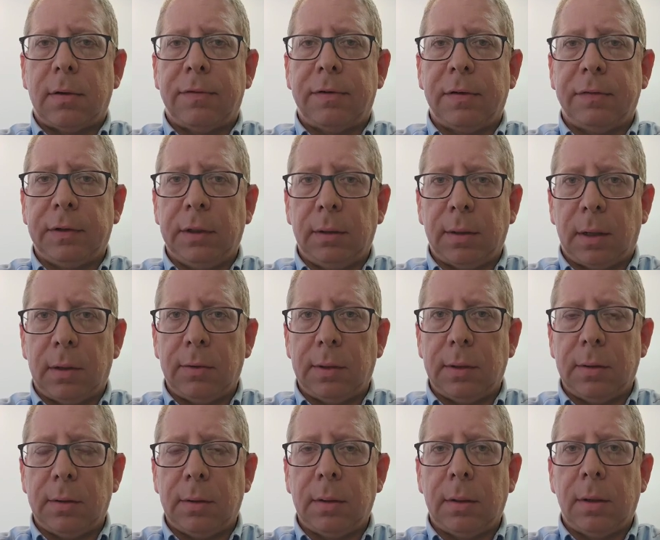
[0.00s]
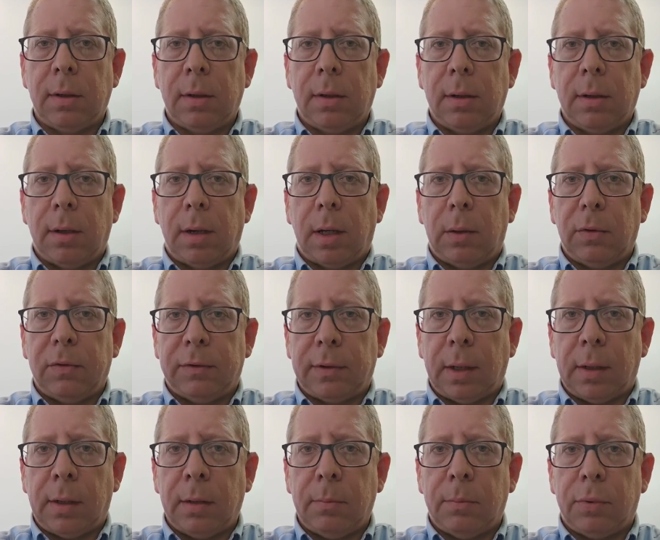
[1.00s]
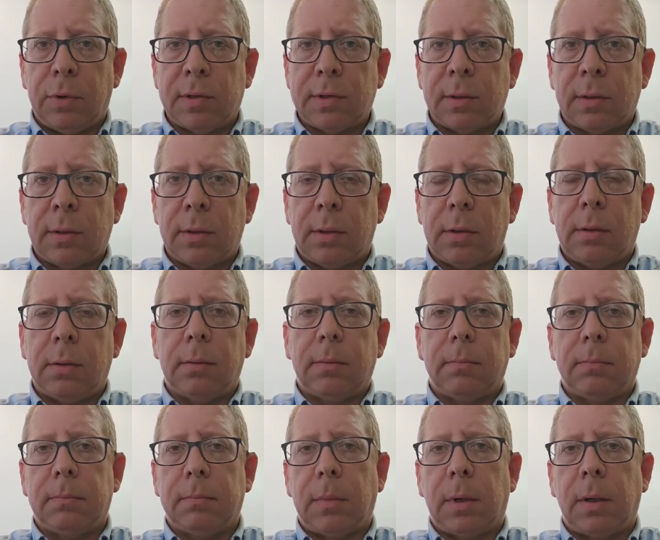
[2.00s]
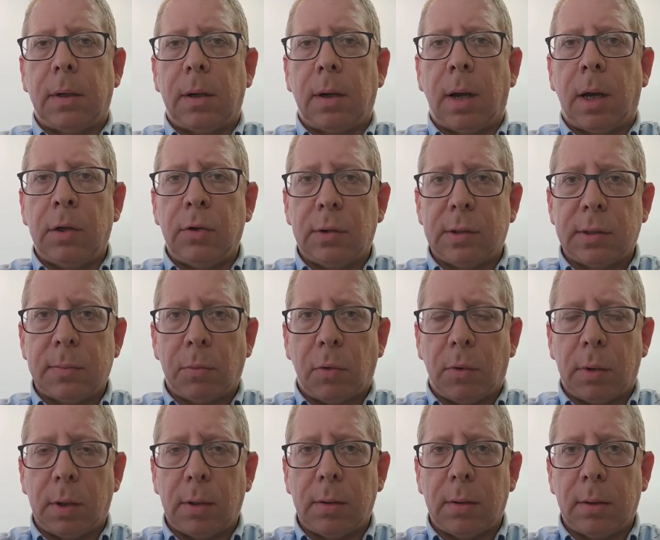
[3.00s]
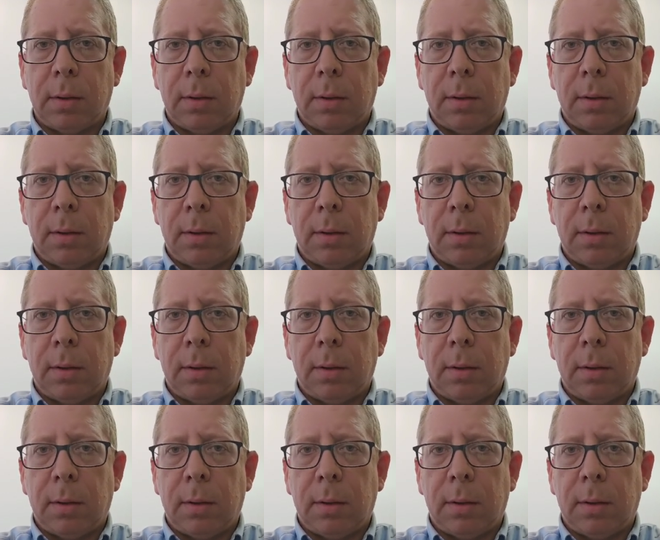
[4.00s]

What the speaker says: 1,500, and we've taken prisoner hundreds more.